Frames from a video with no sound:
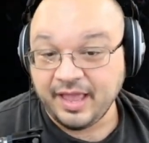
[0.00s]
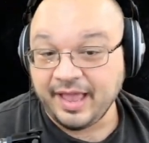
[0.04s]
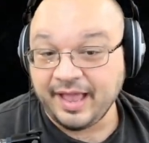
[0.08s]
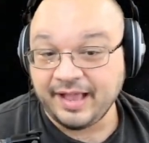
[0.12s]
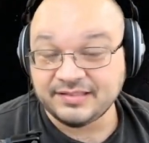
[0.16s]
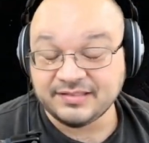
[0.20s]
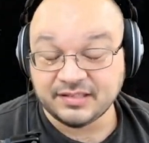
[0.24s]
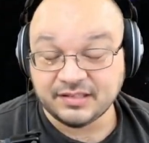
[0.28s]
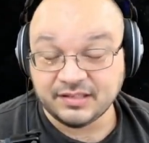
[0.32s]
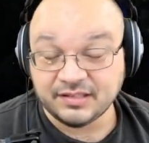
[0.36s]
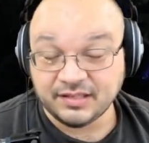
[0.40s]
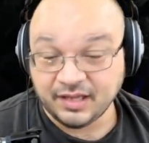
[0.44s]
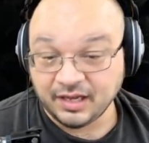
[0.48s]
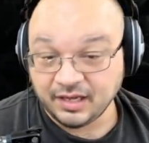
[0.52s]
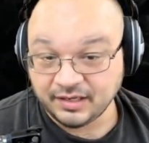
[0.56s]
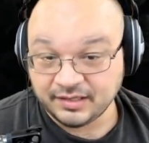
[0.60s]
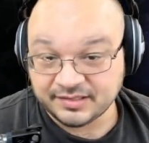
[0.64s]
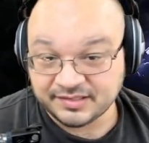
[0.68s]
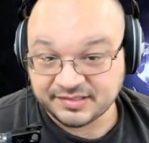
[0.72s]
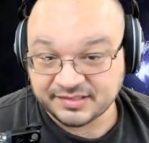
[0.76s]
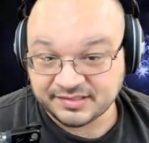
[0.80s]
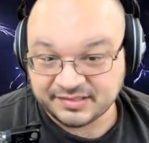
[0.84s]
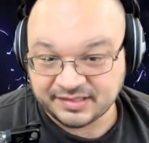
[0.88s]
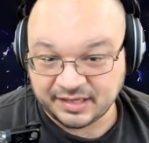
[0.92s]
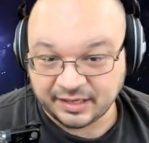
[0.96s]
ExileCon
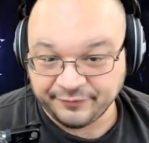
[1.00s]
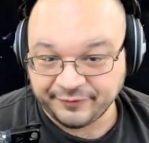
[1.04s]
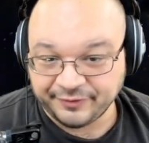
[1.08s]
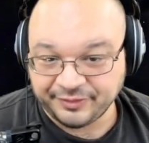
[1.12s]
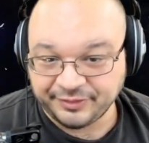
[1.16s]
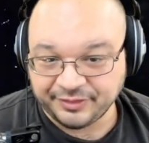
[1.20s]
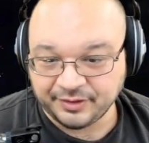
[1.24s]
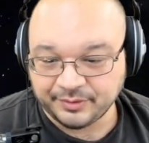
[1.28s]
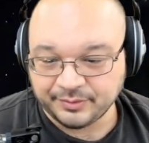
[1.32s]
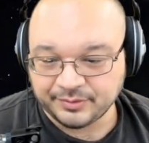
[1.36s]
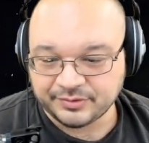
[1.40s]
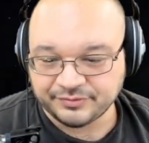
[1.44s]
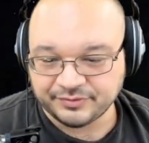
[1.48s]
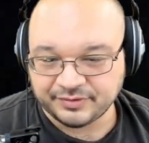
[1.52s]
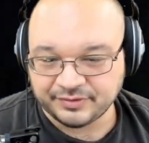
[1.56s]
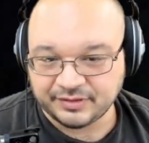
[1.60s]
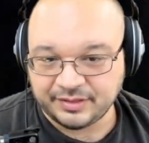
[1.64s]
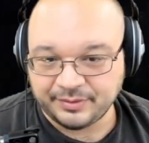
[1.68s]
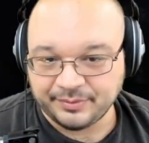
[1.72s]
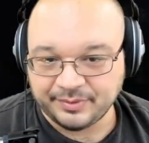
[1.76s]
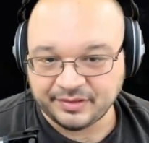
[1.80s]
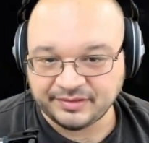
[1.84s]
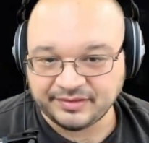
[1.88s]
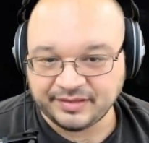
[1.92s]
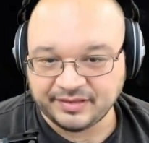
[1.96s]
itself, I thought was really
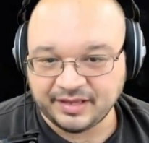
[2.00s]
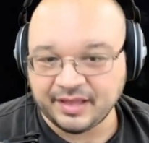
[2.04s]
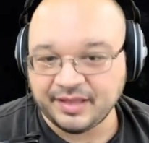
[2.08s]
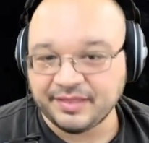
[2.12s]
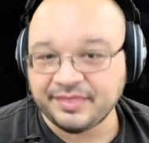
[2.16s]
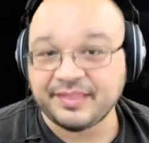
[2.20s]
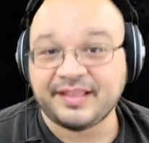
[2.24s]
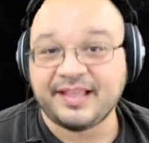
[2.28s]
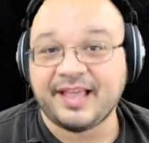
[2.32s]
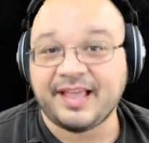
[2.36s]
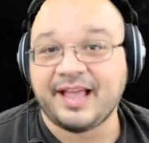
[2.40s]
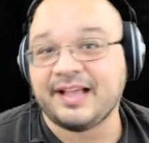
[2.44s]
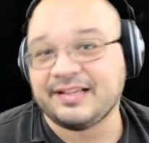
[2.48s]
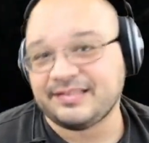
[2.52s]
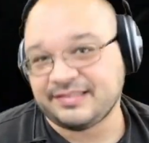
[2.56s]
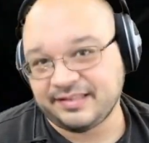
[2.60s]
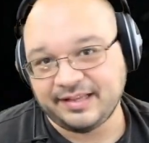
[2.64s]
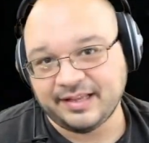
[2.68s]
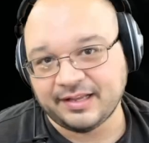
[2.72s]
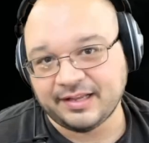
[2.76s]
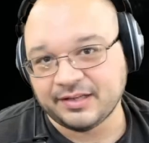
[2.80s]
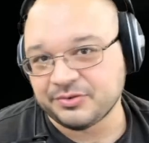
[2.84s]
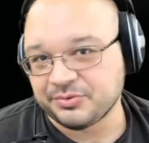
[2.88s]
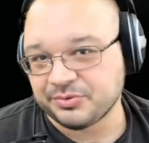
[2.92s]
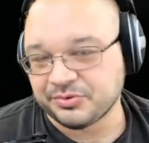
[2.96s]
well done. The casting
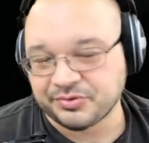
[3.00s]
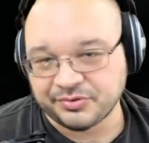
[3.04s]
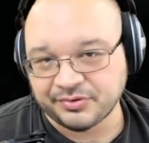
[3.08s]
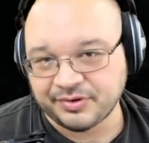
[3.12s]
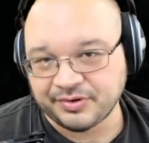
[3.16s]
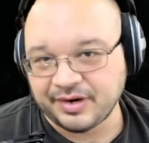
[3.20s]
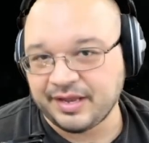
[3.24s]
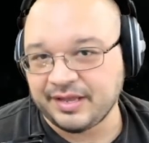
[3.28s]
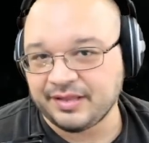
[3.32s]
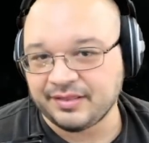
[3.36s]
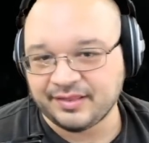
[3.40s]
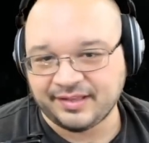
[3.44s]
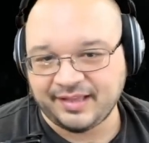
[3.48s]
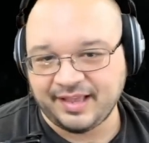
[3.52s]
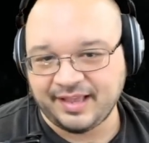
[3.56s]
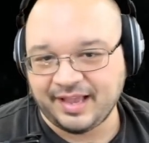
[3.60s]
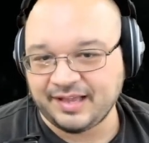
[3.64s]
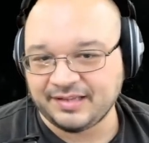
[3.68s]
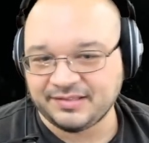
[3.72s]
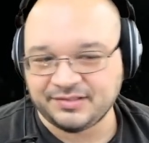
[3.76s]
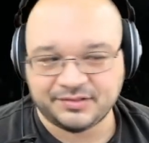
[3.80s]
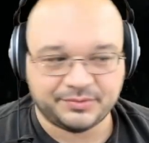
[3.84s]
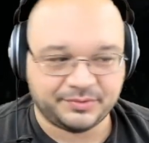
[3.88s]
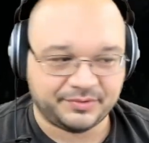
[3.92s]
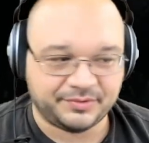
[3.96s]
couch was great. The
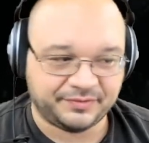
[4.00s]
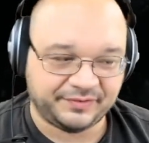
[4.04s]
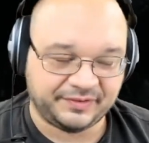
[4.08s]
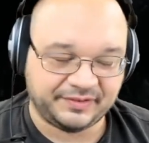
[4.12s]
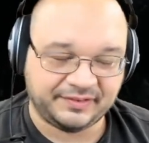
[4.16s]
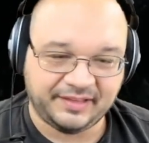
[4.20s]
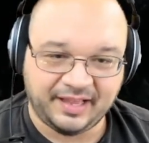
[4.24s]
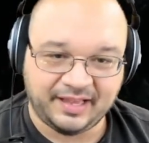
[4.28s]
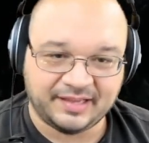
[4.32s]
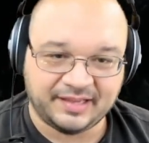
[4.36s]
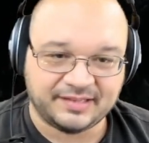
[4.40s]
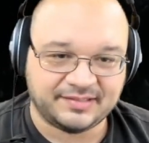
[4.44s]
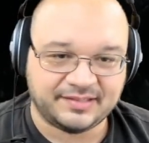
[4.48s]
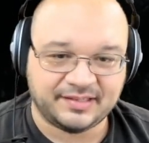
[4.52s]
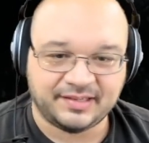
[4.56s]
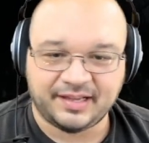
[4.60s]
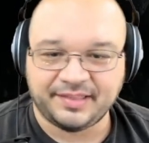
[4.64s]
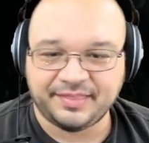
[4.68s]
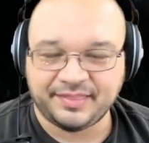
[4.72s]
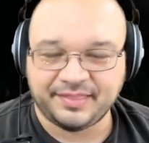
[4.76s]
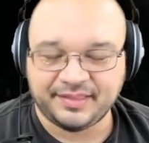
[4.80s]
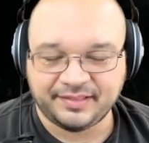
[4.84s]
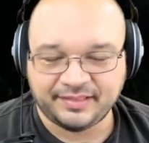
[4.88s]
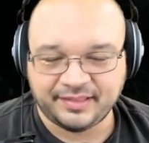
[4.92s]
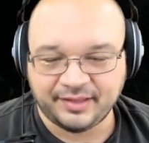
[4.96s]
casters were fantastic. I
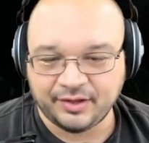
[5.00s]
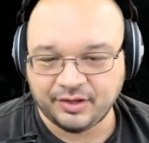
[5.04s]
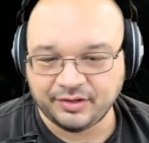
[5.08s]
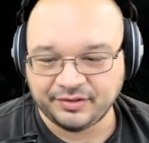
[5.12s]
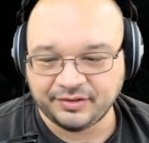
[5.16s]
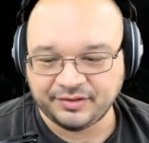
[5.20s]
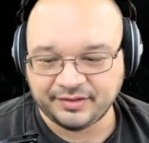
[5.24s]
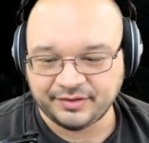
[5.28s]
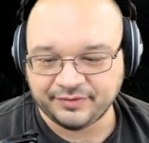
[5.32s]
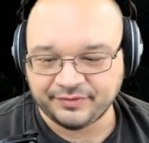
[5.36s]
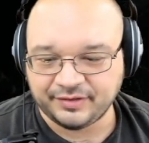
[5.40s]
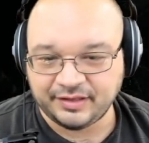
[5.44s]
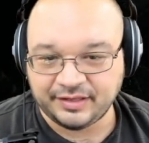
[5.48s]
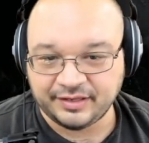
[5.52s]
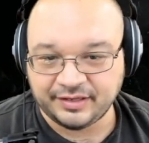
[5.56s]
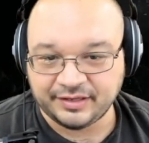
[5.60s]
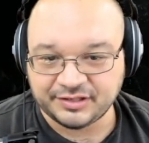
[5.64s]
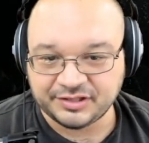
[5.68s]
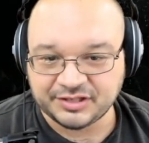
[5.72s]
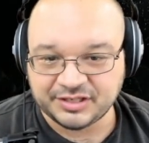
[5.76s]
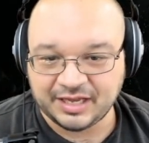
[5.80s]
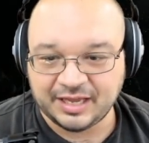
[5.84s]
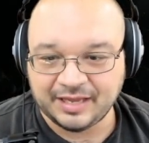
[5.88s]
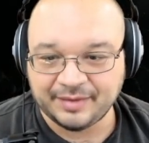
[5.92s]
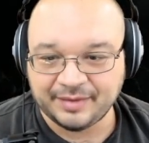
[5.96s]
think they all did a really good
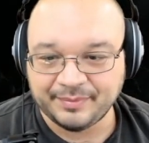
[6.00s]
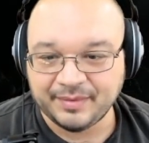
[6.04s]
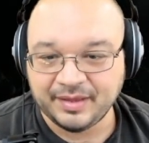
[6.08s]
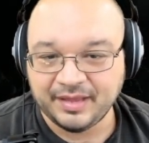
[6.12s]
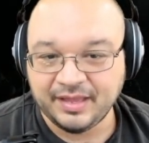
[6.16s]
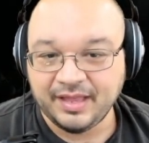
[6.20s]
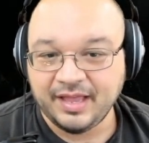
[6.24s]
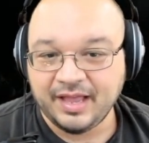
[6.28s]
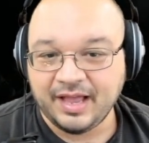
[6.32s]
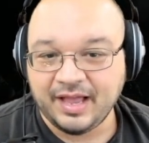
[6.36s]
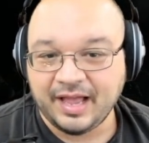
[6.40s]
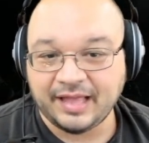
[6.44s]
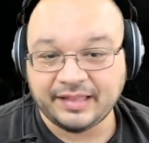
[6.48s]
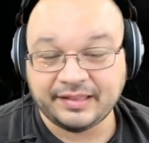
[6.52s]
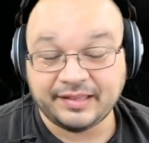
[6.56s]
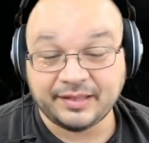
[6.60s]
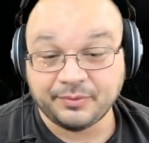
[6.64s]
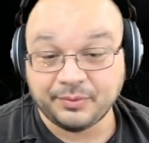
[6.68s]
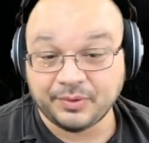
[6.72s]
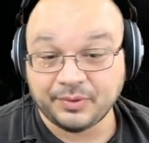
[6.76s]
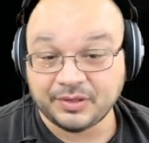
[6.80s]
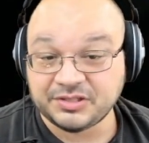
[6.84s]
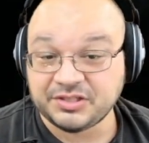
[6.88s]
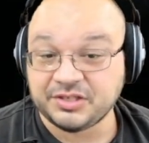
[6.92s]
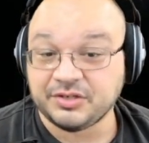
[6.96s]
job. I like
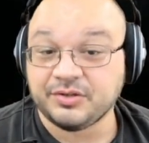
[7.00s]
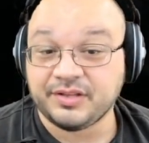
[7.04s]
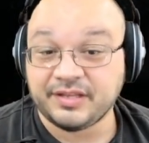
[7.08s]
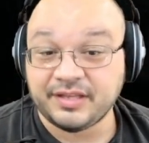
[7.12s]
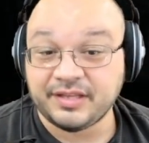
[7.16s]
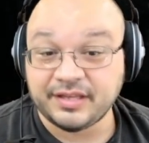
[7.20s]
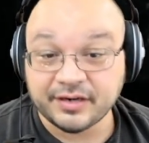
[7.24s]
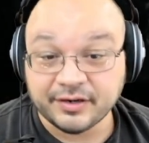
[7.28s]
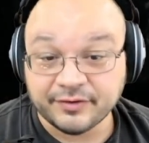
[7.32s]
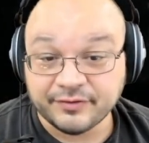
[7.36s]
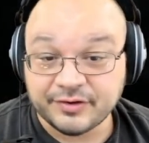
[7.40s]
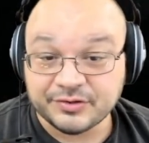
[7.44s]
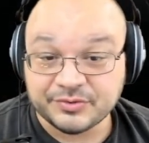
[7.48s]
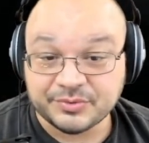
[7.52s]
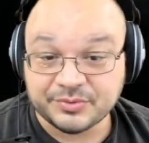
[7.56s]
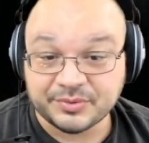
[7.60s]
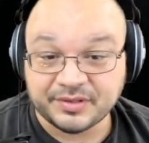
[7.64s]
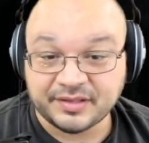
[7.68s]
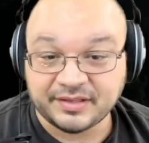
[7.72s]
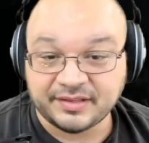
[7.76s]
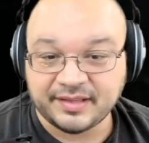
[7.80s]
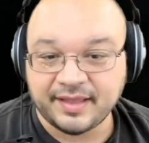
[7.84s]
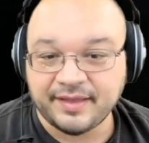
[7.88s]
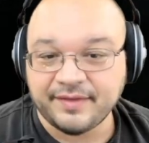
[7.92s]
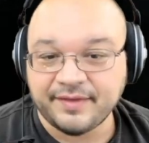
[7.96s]
watching all the interviews with the
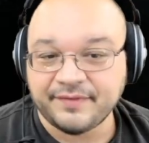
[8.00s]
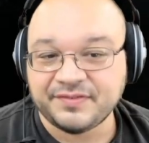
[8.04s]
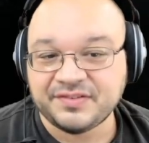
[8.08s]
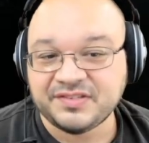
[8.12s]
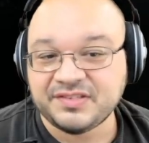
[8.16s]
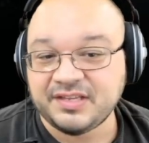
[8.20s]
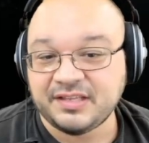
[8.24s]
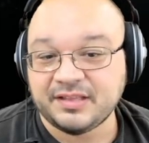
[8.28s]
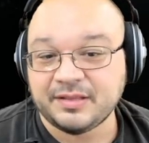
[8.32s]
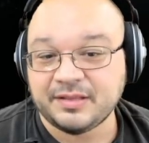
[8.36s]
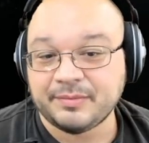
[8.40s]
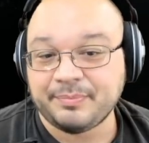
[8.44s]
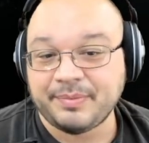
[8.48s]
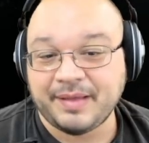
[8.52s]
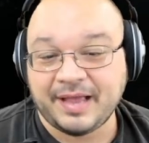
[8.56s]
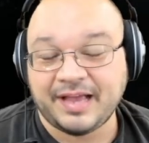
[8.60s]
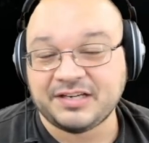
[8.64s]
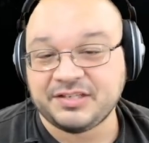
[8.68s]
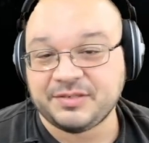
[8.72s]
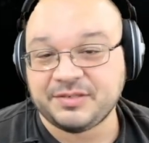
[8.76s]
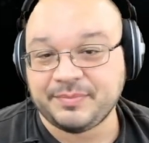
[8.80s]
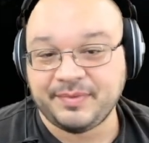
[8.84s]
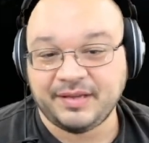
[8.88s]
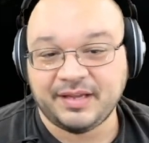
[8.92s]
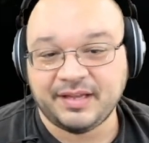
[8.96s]
devs, seeing the
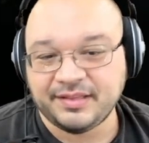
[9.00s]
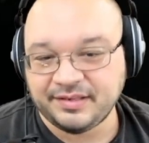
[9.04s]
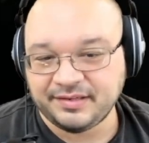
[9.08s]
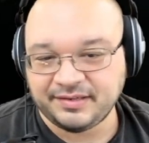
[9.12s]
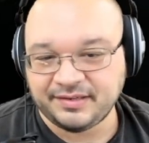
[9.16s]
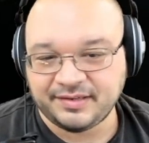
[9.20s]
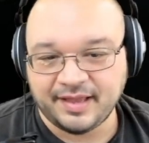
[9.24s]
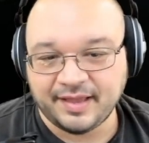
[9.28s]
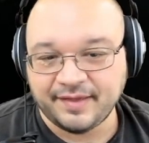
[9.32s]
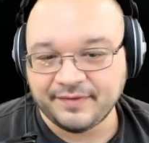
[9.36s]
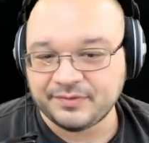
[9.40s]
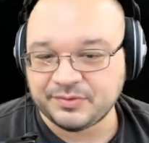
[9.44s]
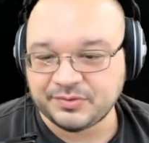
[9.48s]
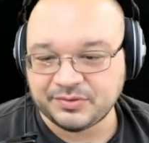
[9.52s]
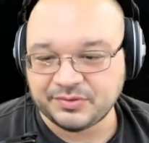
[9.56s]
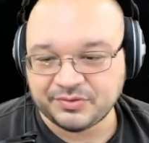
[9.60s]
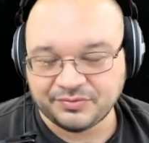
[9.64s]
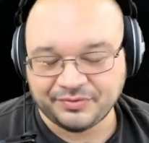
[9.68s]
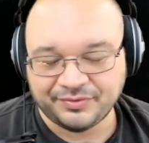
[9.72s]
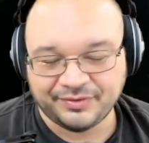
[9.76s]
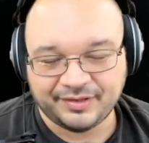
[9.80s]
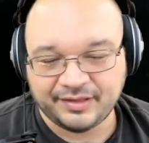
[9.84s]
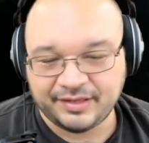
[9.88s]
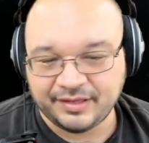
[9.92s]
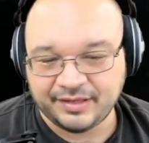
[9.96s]
passion behind the devs was
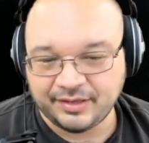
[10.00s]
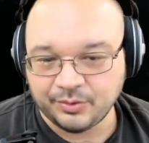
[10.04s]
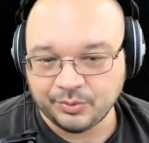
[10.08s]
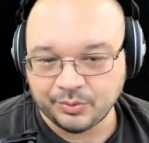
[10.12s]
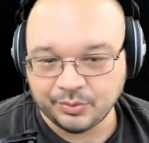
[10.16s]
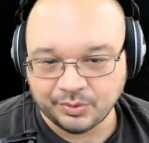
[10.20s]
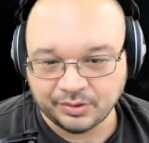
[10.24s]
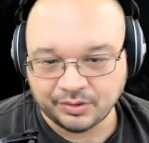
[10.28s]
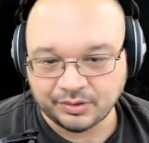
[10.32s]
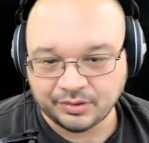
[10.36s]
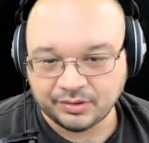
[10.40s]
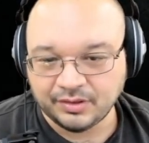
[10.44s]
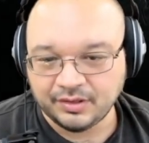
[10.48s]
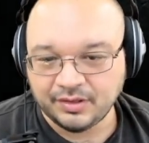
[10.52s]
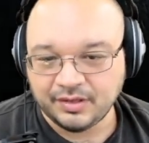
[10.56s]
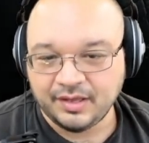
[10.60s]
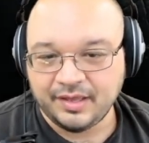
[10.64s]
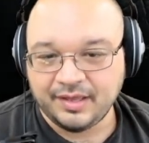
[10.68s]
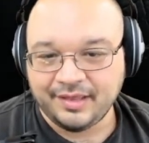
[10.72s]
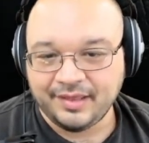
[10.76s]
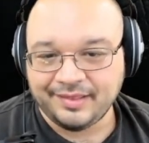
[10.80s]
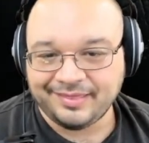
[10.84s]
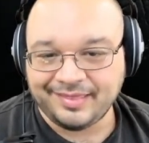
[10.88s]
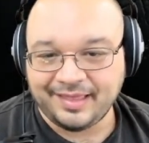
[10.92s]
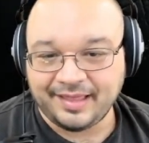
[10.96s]
really cool.
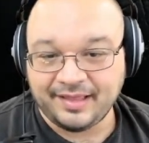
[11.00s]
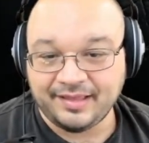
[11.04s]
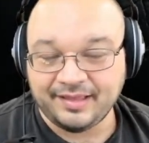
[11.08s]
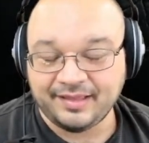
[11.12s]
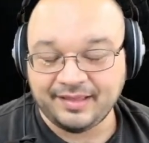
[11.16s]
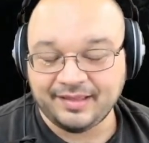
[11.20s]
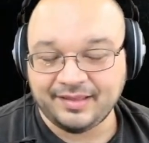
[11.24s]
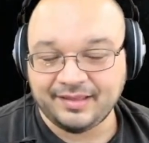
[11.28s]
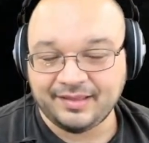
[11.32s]
They